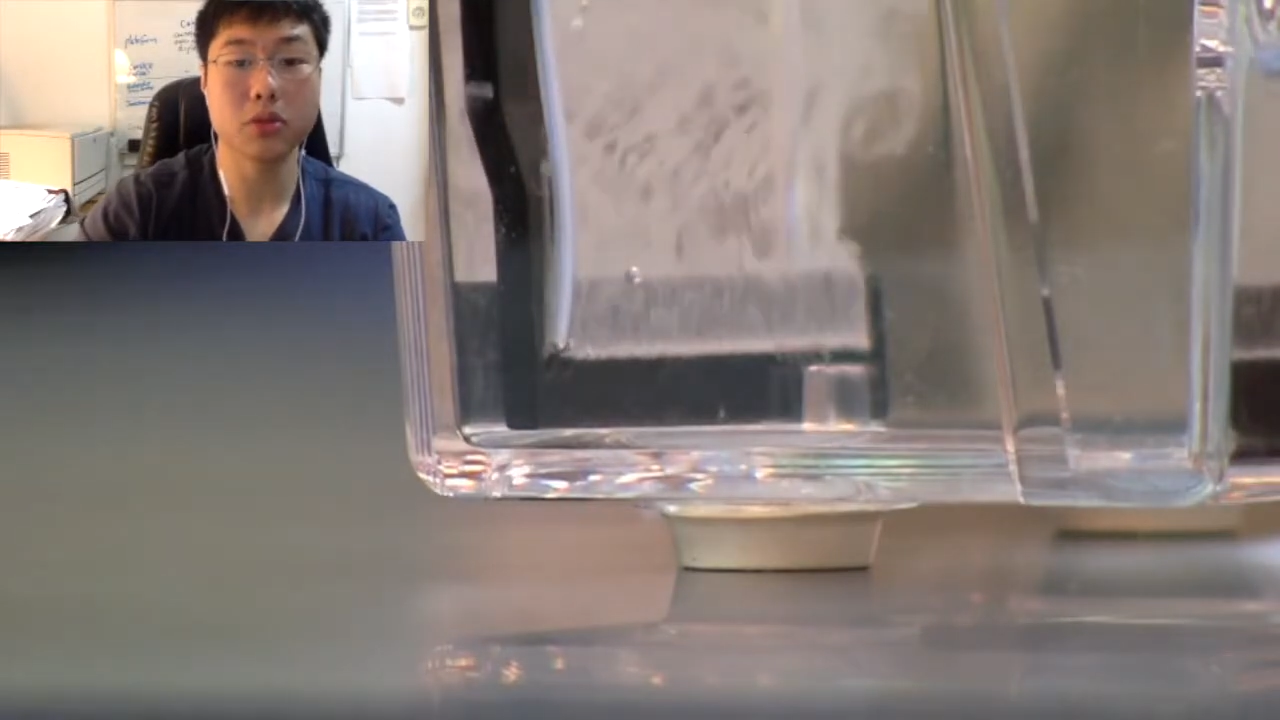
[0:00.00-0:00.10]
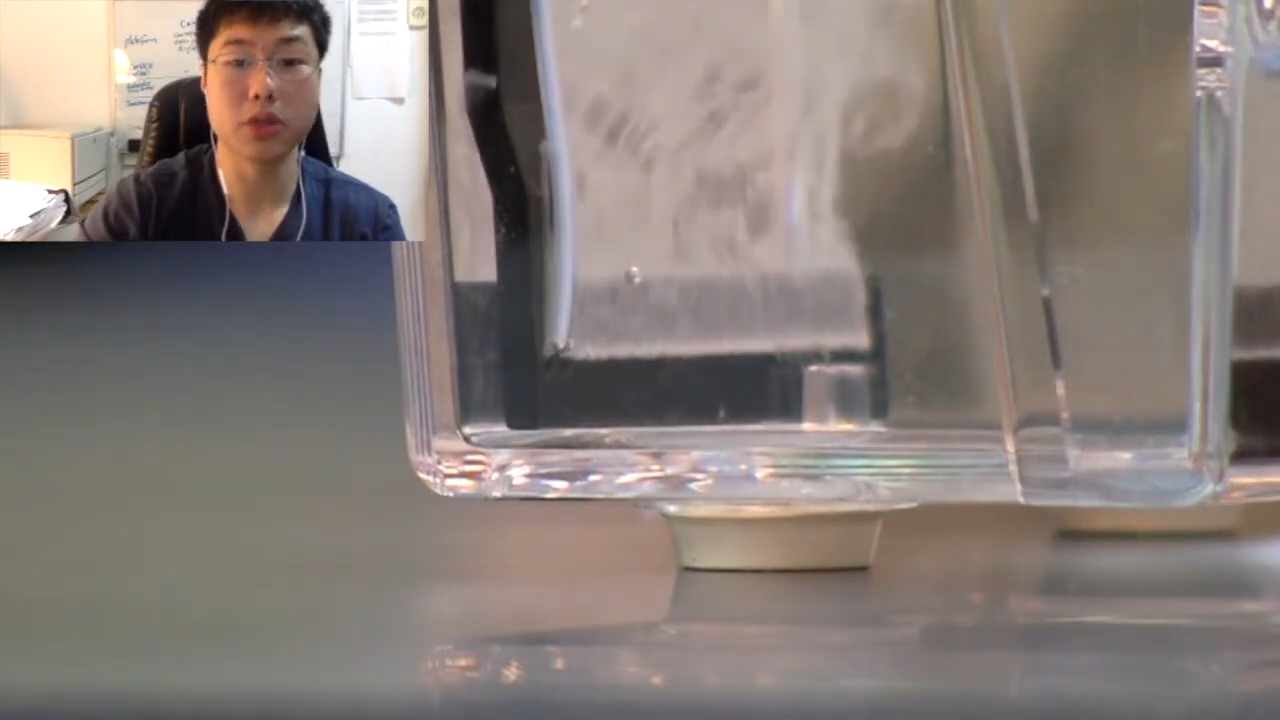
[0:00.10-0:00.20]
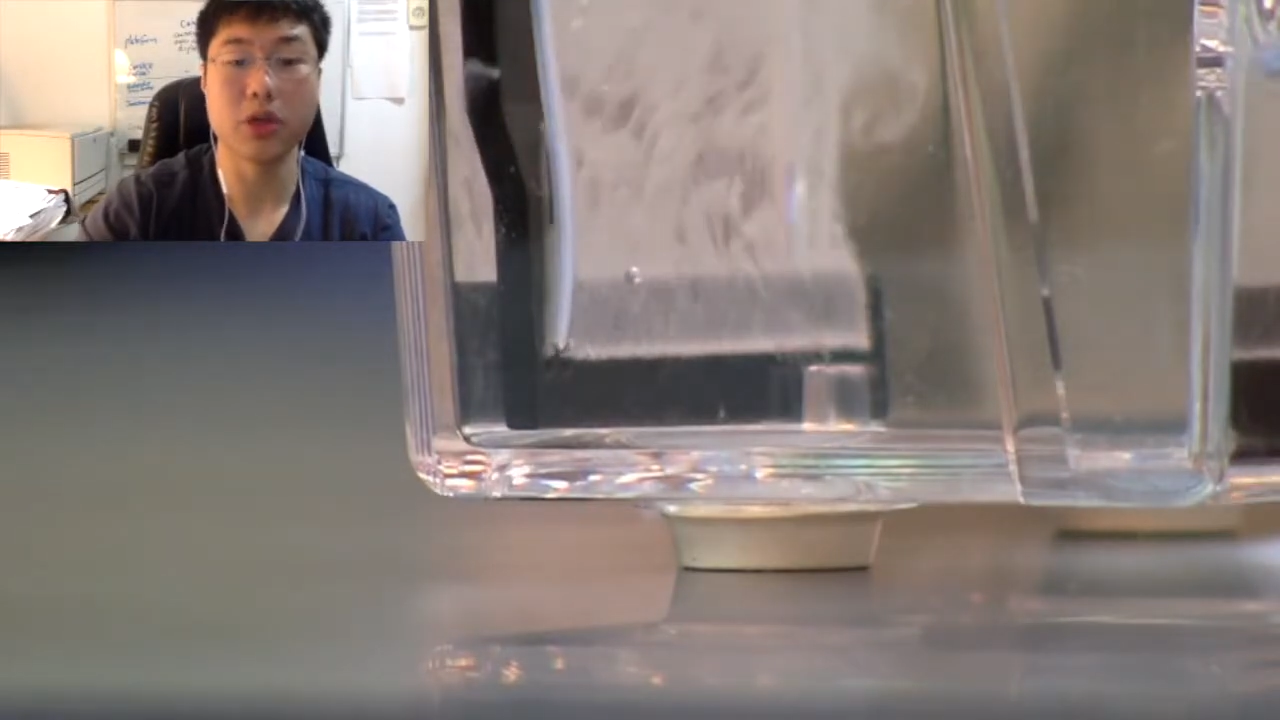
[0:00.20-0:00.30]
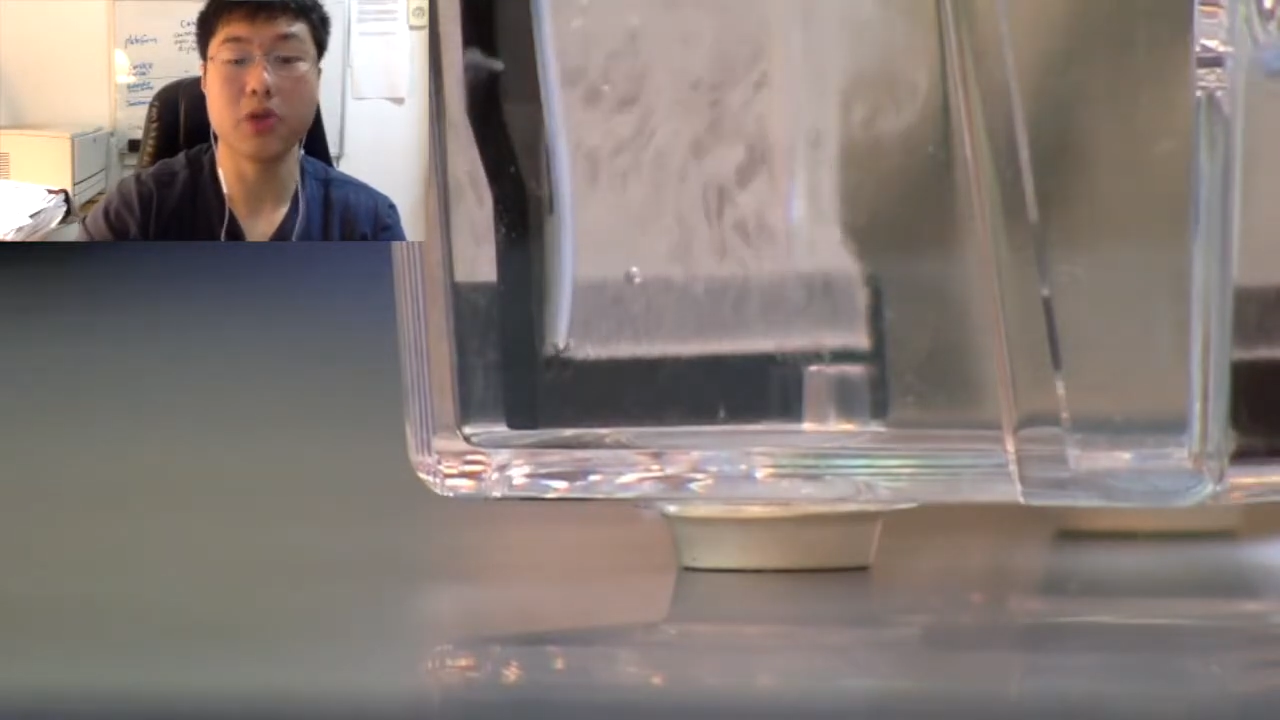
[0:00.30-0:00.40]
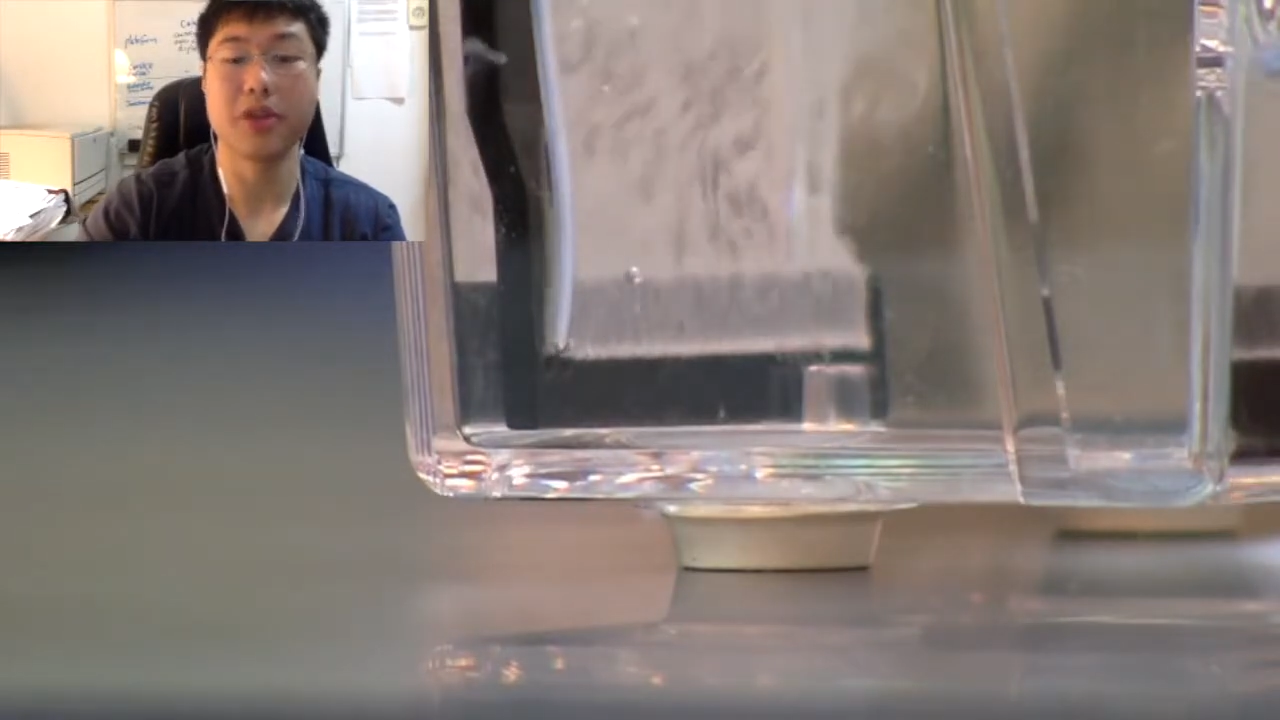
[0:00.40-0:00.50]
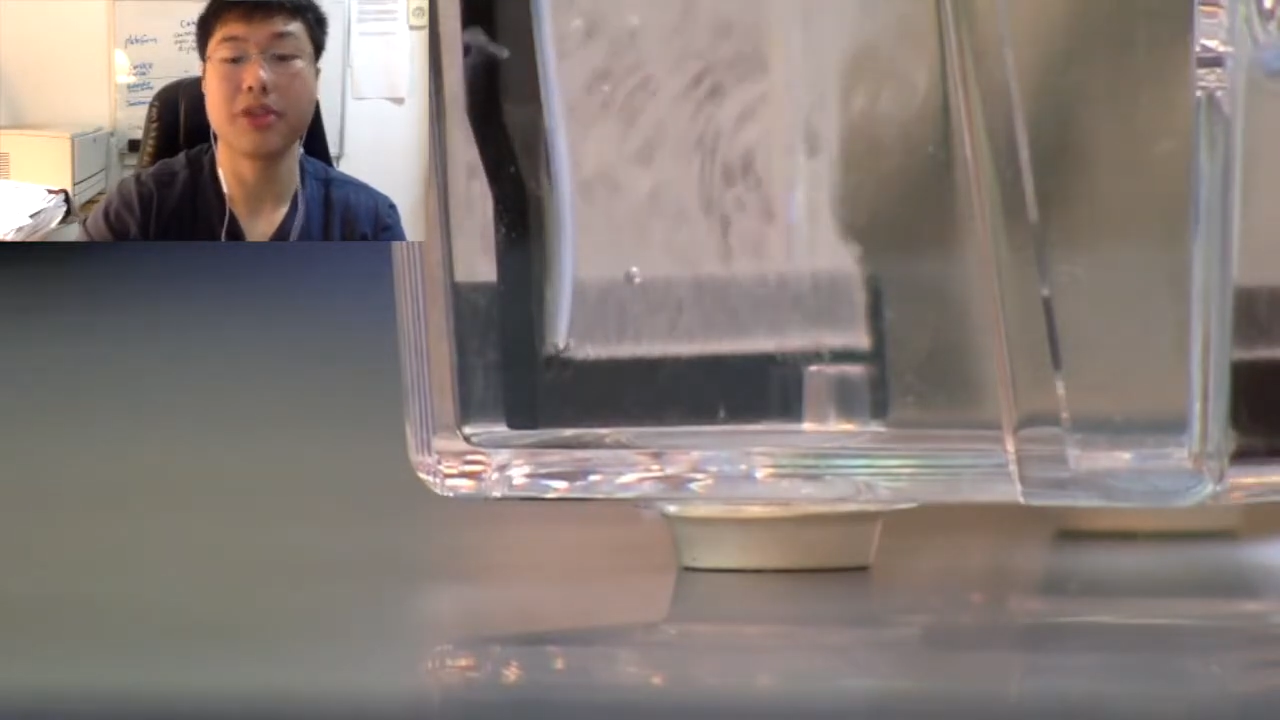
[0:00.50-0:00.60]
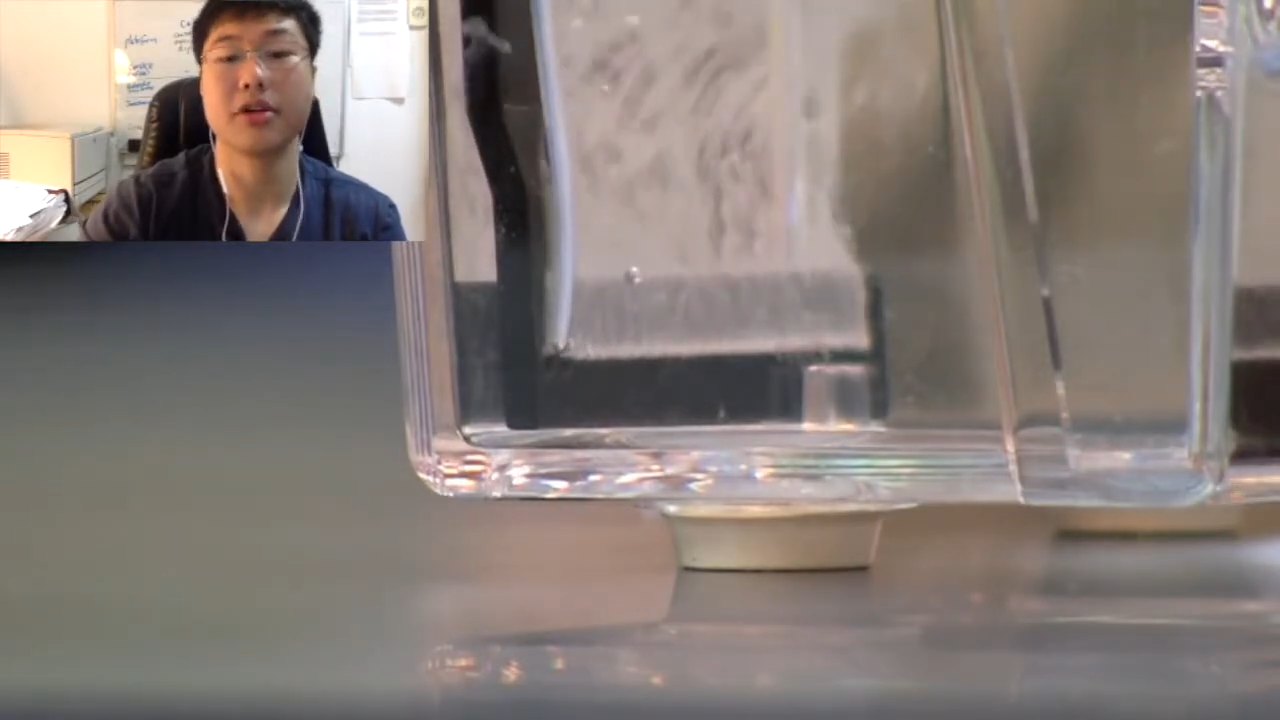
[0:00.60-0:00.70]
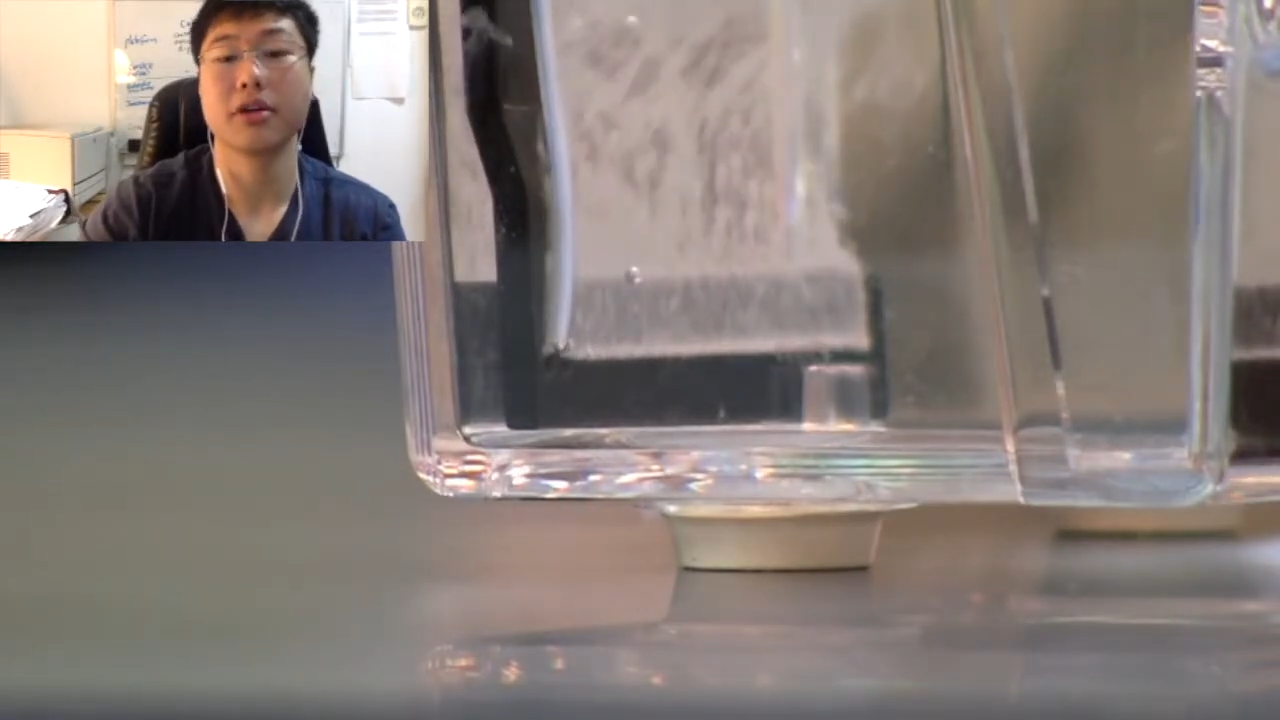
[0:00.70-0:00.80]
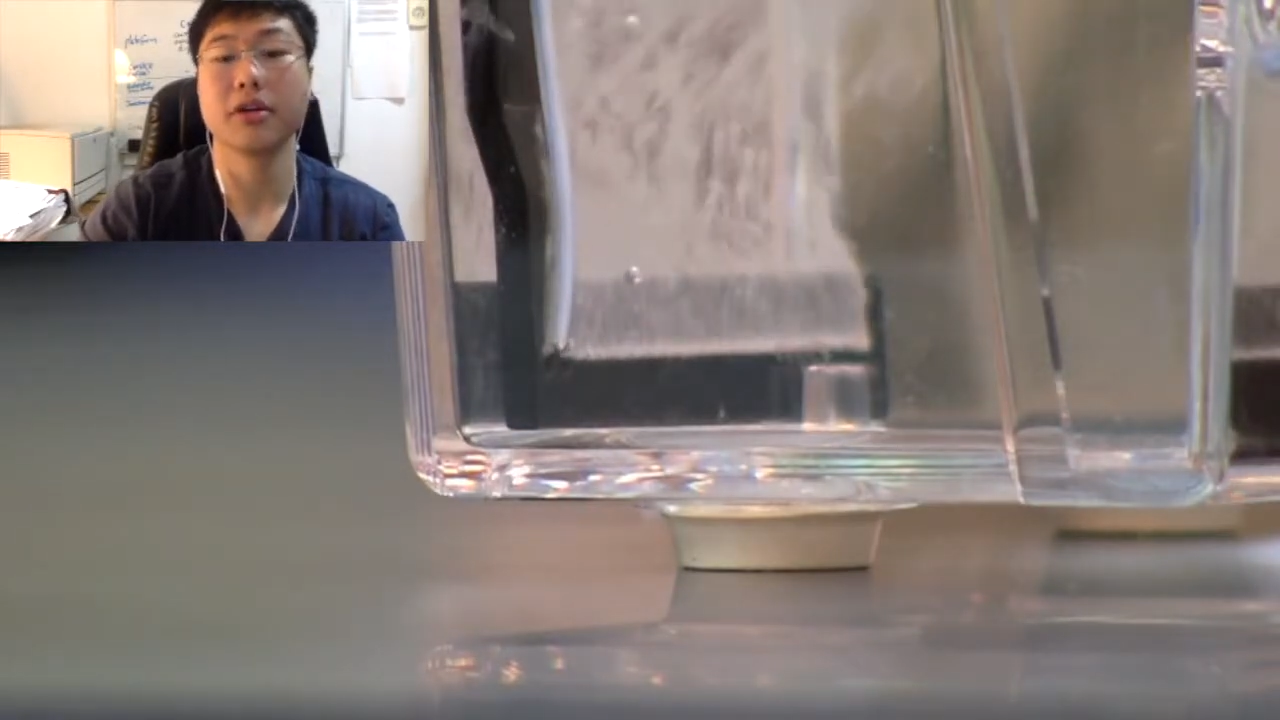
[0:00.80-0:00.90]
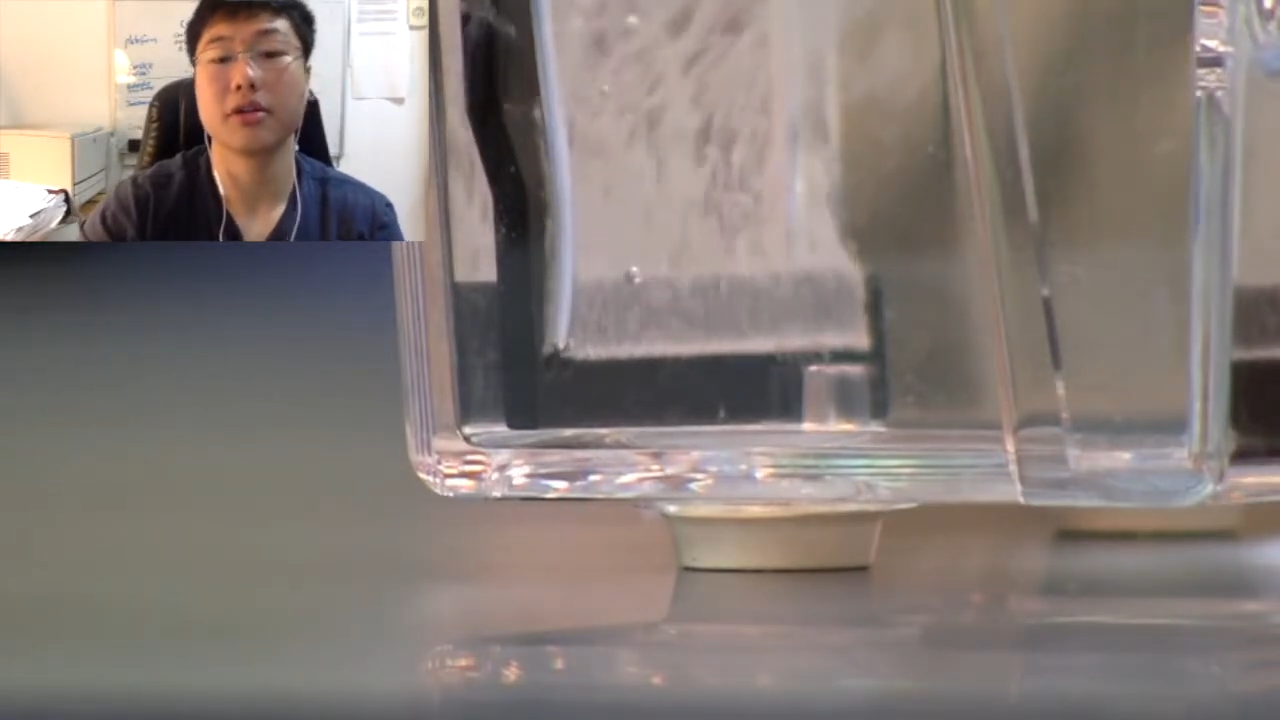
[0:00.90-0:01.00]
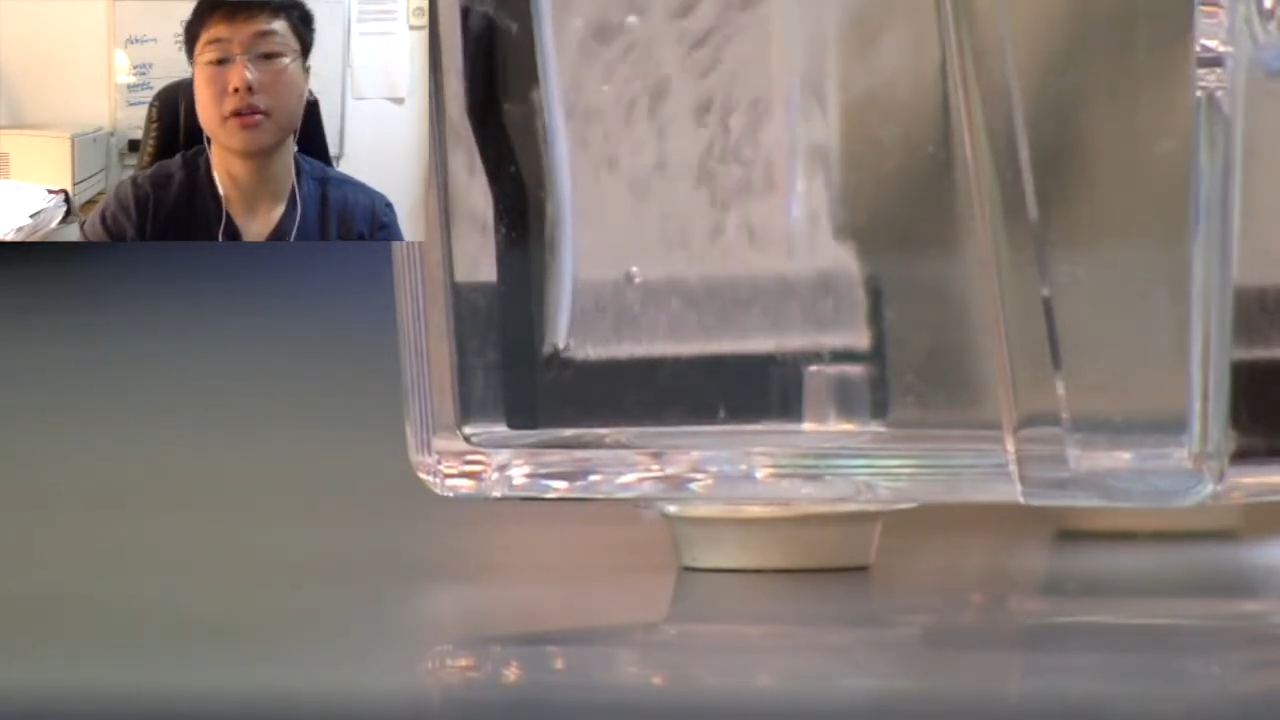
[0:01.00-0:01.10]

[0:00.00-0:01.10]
we know that the